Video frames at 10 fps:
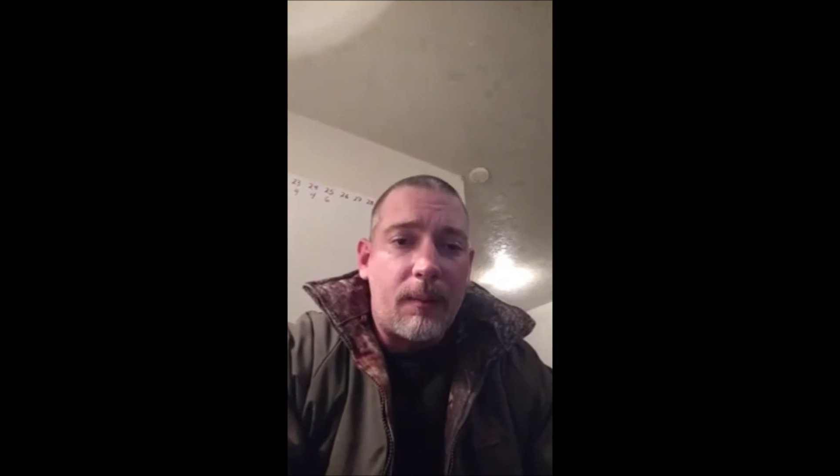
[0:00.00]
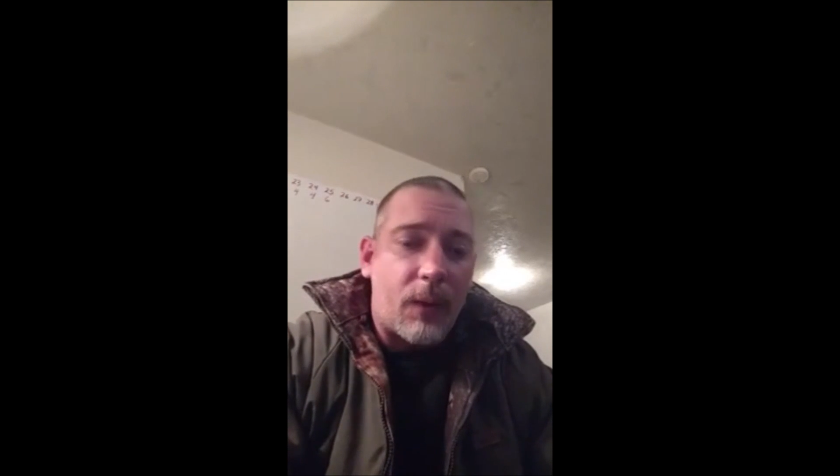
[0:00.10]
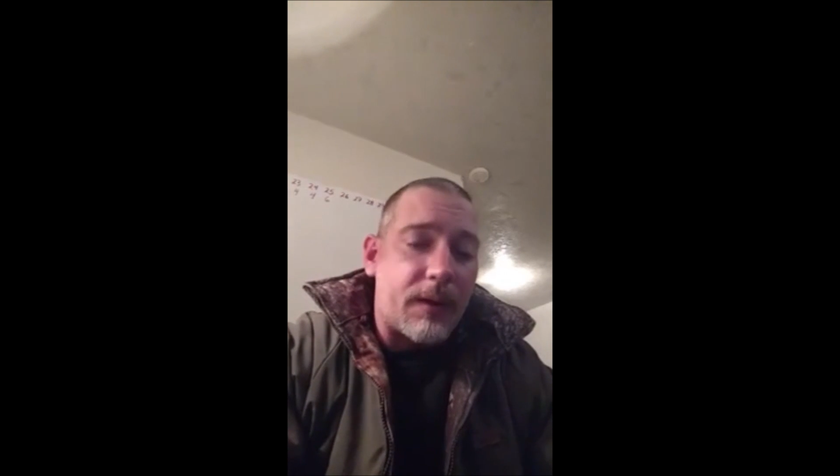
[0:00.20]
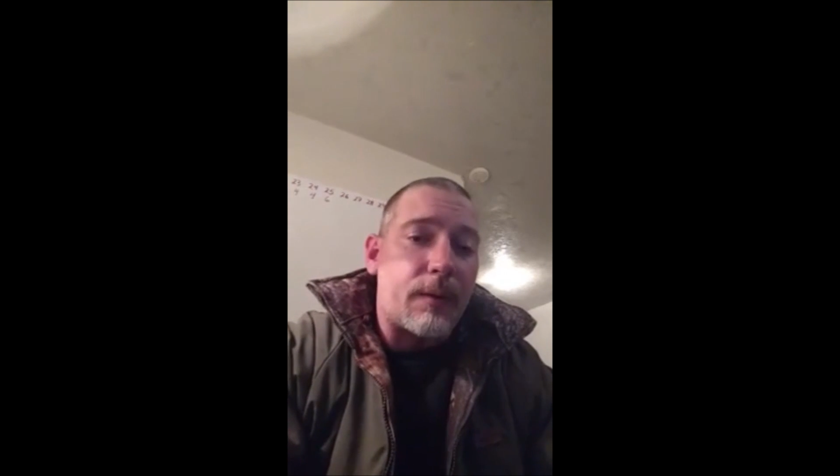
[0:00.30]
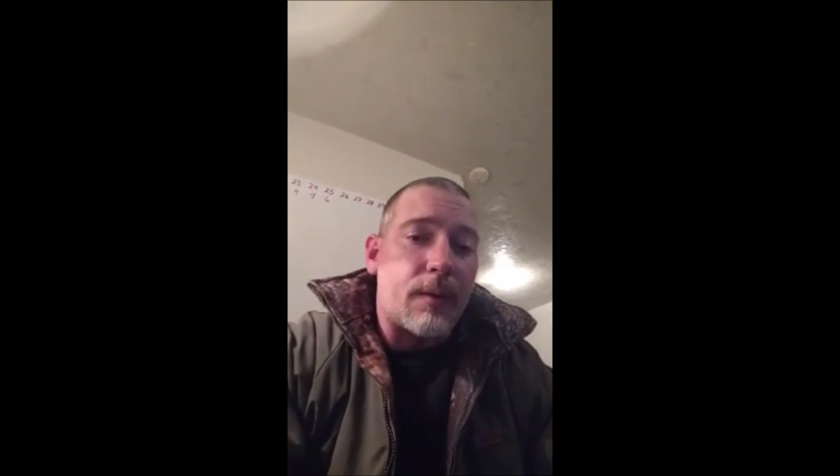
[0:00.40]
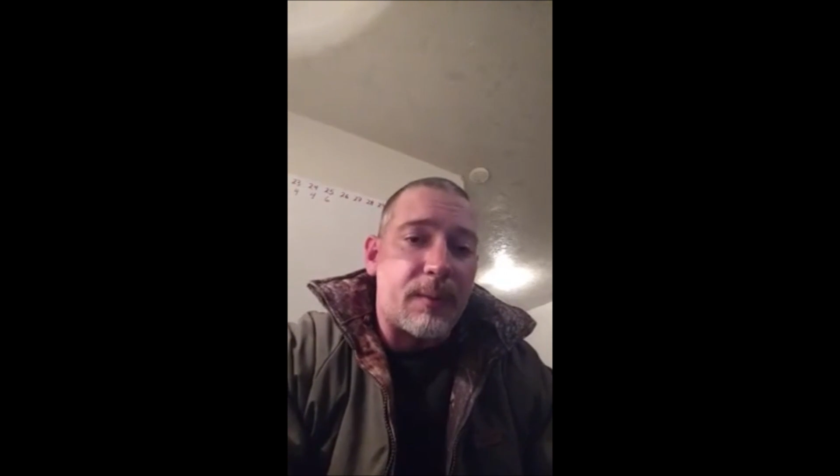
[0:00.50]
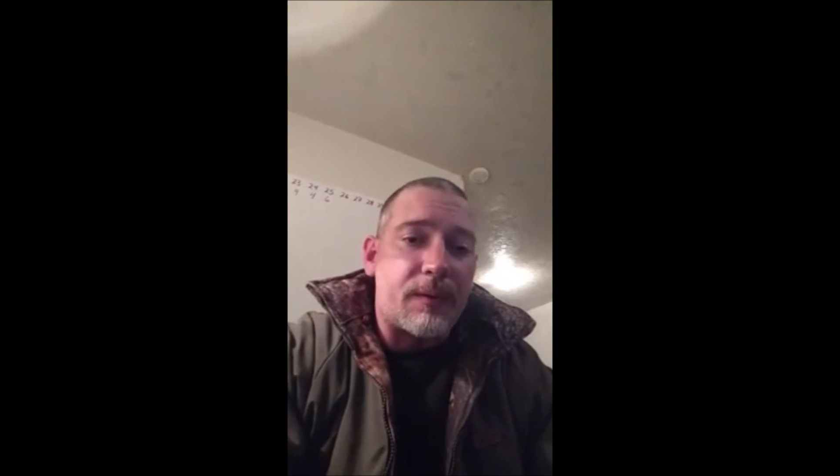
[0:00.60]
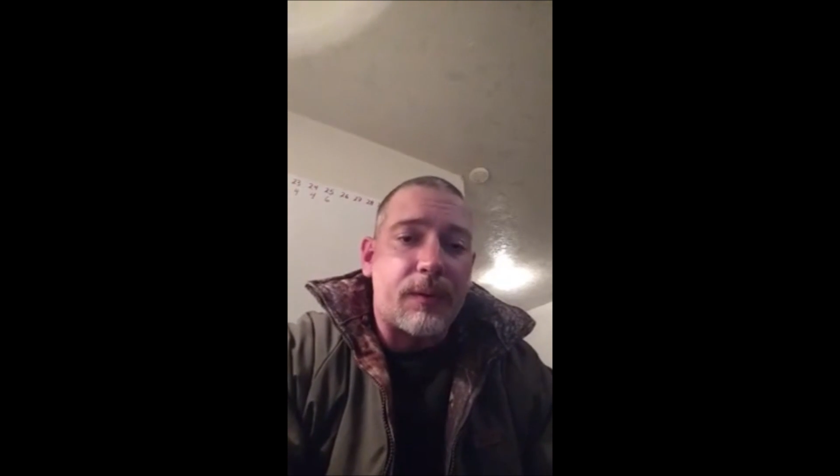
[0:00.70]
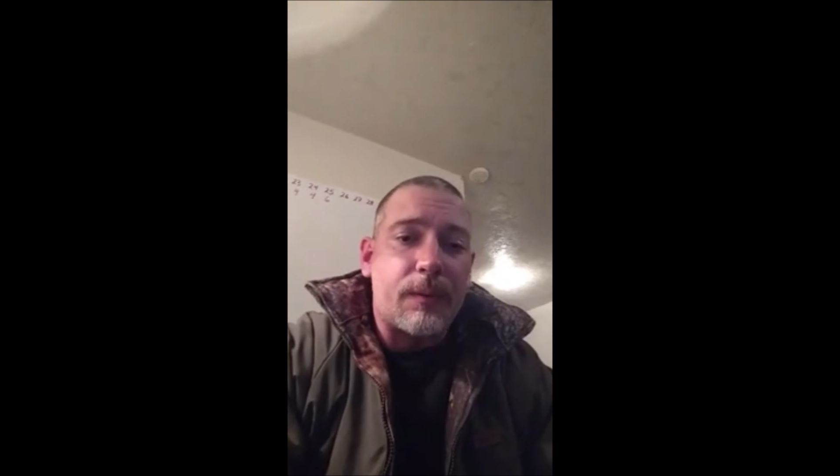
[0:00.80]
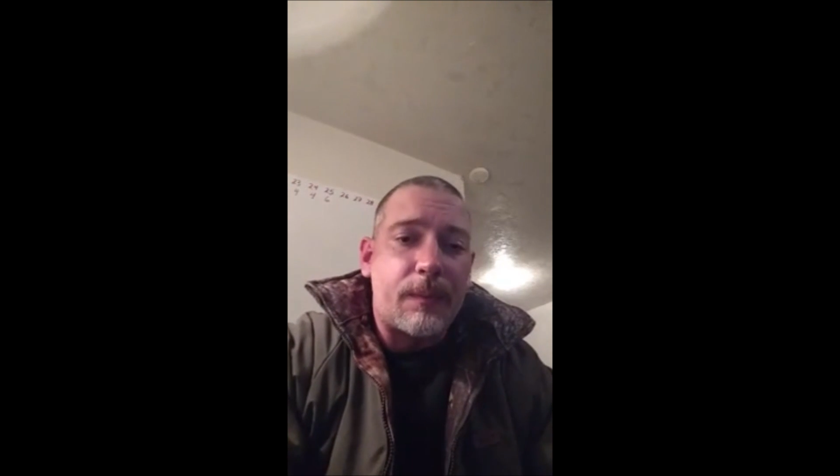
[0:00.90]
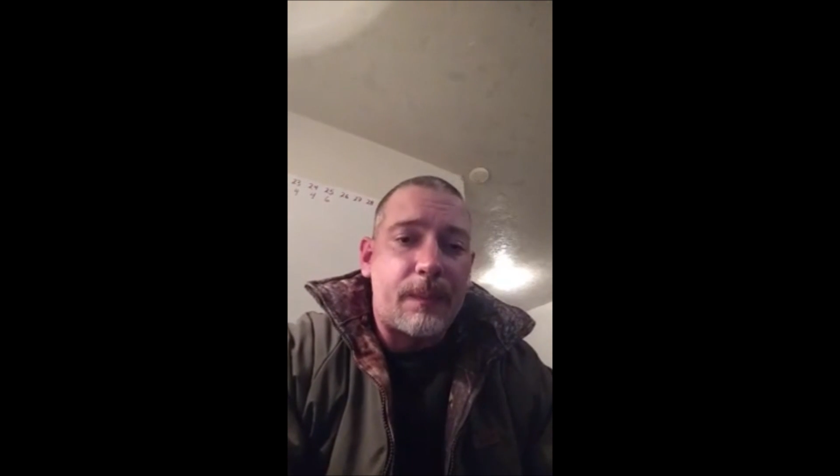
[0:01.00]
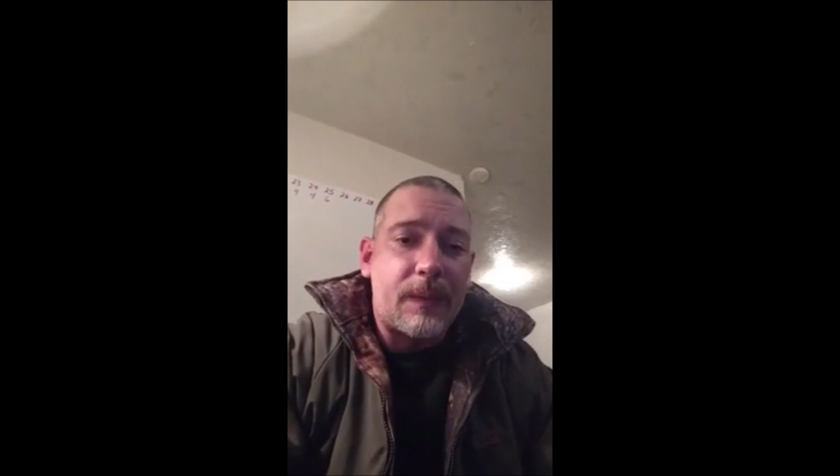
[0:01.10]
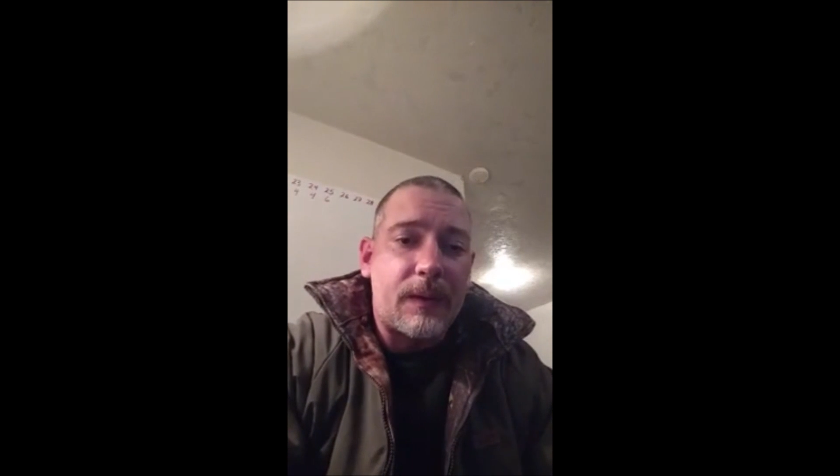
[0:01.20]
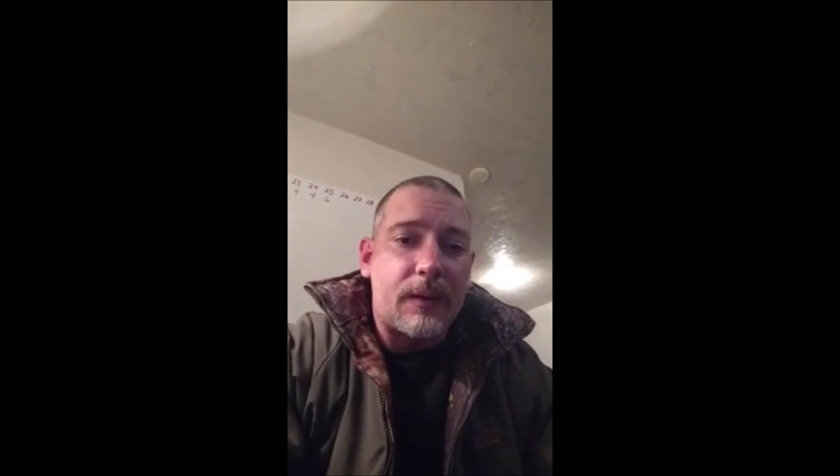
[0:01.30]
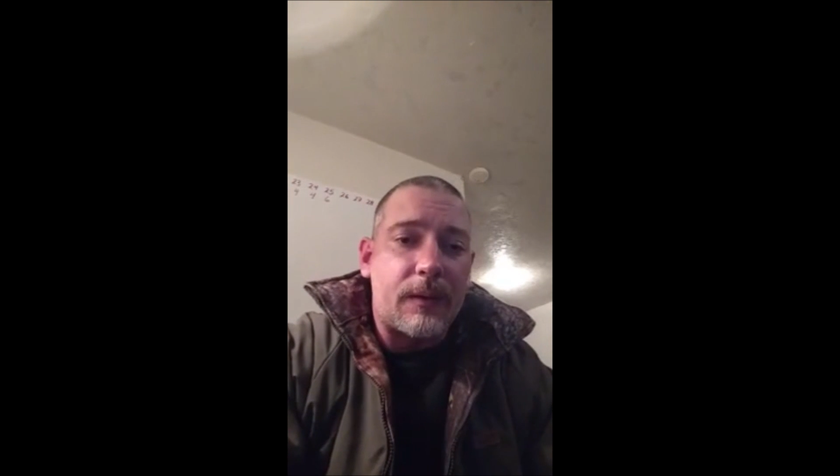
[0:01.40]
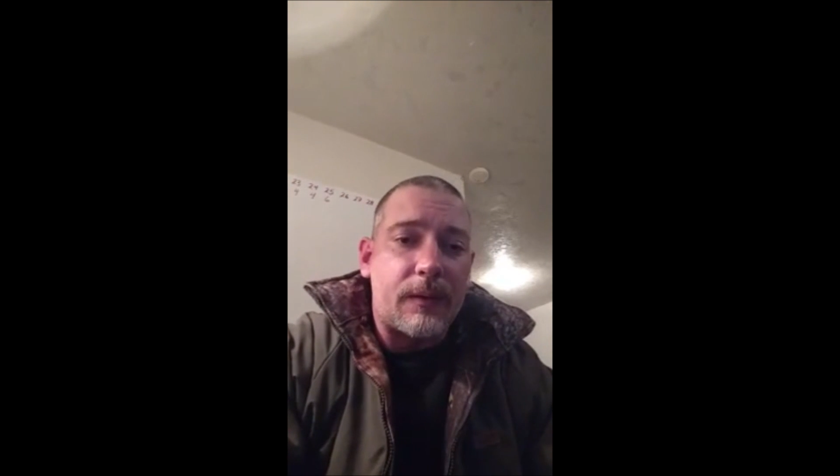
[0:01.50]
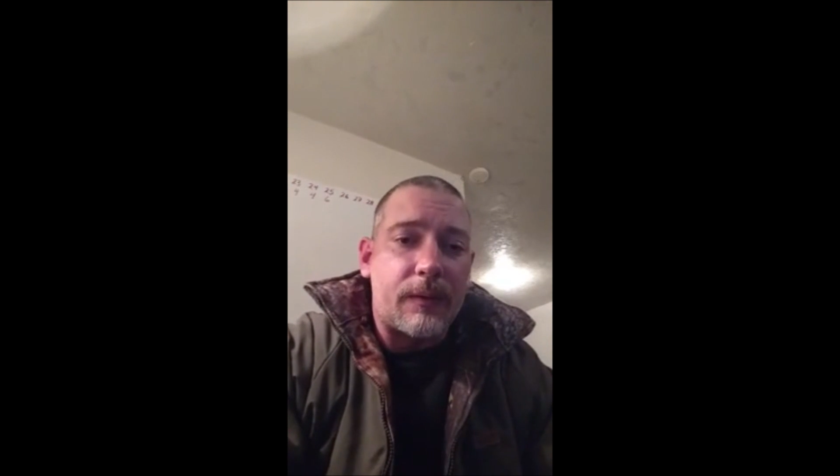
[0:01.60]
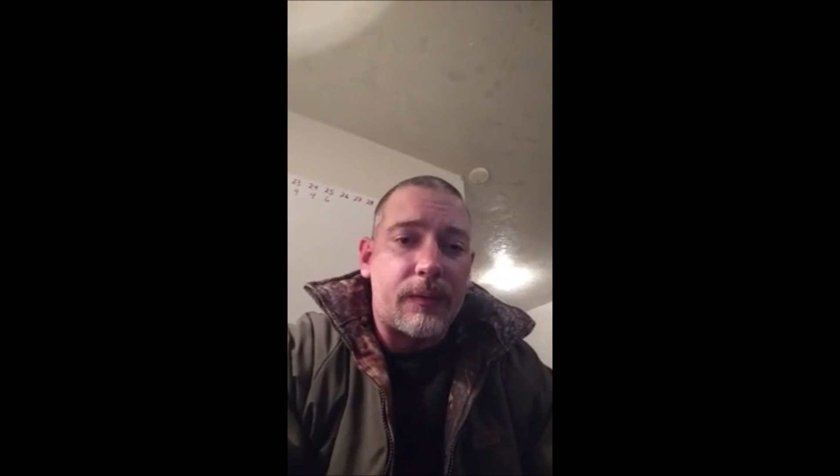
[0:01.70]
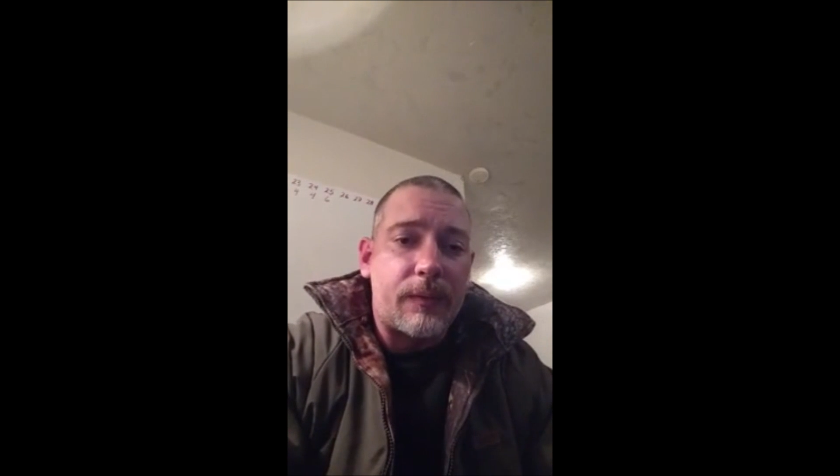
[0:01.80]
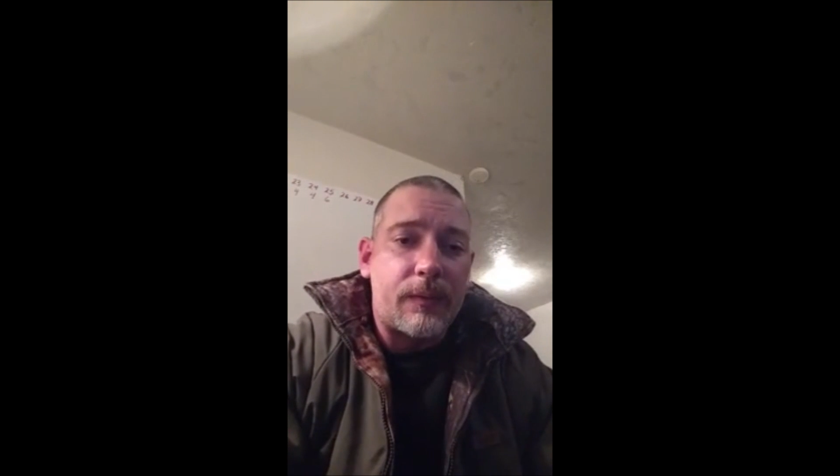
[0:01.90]
What I do know to be true
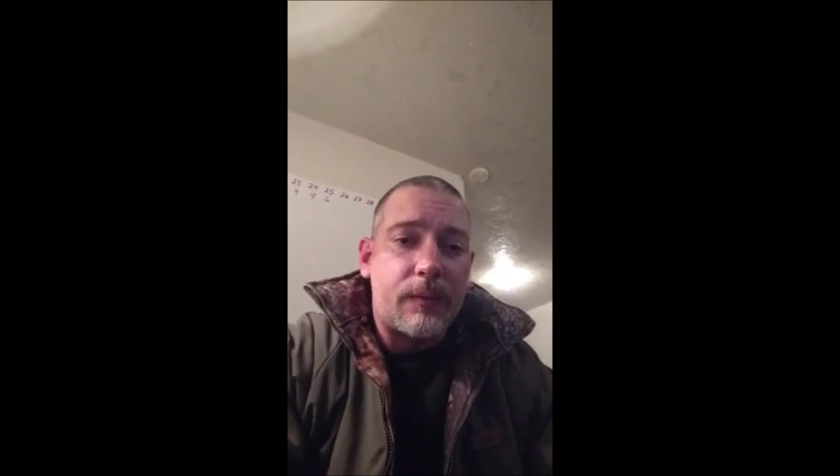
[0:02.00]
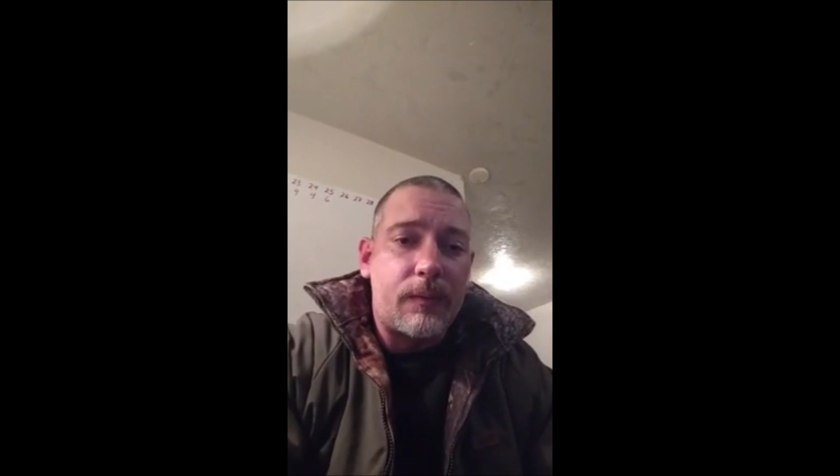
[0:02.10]
is